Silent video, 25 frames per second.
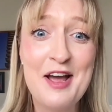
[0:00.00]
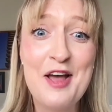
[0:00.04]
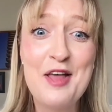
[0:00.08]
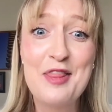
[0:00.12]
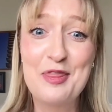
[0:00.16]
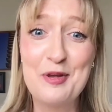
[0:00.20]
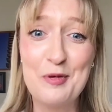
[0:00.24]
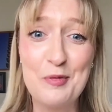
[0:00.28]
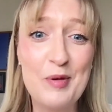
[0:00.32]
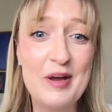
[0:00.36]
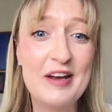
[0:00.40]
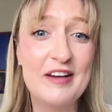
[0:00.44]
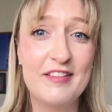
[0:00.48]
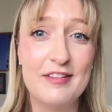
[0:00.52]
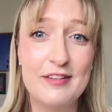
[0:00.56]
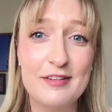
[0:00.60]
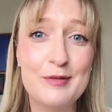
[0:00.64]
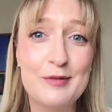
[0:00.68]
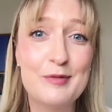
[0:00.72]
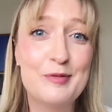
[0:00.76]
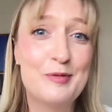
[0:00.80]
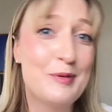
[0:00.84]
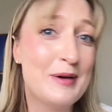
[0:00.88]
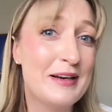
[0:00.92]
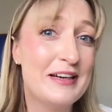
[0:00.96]
the
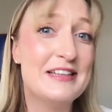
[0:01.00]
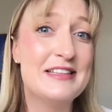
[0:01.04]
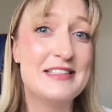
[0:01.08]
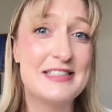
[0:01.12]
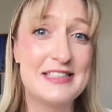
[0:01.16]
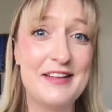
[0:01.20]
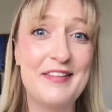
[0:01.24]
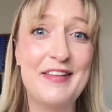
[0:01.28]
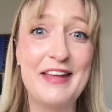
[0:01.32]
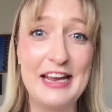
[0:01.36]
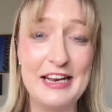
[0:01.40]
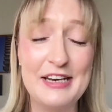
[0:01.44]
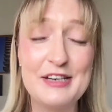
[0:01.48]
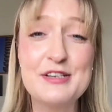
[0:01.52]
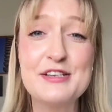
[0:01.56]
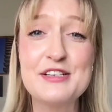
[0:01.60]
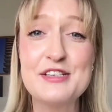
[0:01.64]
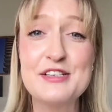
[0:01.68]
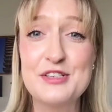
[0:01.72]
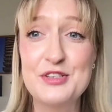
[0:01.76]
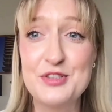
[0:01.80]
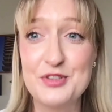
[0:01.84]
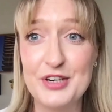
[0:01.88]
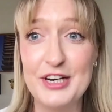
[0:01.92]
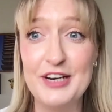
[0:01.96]
winners in the
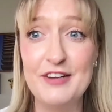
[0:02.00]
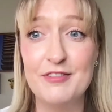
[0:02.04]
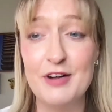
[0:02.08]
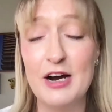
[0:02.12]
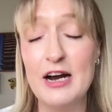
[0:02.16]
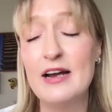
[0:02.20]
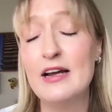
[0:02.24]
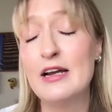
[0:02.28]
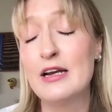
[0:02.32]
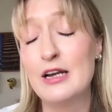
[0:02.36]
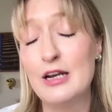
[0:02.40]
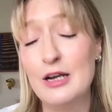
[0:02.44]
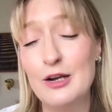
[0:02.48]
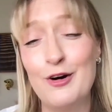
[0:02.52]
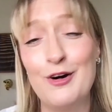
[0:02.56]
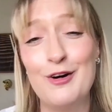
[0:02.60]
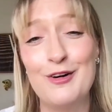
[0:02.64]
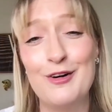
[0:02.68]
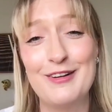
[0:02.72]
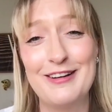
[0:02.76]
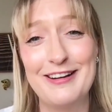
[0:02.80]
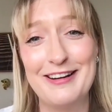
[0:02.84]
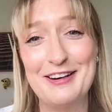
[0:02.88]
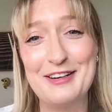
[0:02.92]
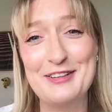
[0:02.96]
industry, right? A lot
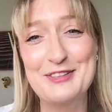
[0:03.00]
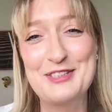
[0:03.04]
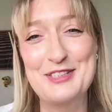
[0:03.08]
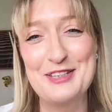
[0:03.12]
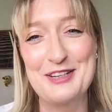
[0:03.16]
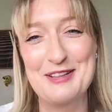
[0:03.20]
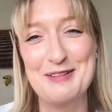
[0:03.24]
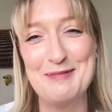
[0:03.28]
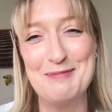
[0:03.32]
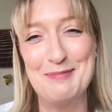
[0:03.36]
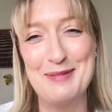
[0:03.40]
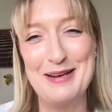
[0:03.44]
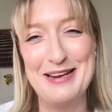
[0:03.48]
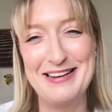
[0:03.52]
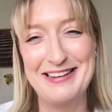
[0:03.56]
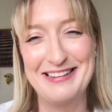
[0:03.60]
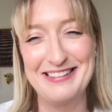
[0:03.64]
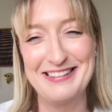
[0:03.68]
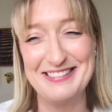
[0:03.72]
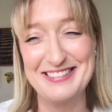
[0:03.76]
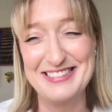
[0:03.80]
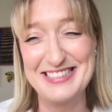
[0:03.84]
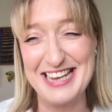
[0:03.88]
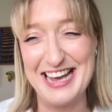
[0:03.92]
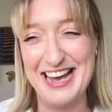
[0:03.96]
larger than Be
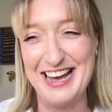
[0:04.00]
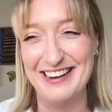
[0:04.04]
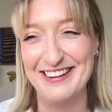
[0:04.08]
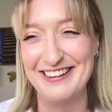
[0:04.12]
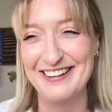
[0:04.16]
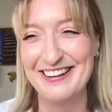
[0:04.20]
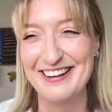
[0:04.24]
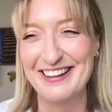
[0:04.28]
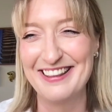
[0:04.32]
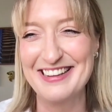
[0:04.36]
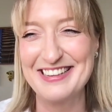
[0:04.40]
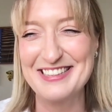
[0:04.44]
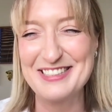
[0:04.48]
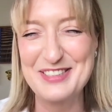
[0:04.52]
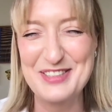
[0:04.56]
Content that's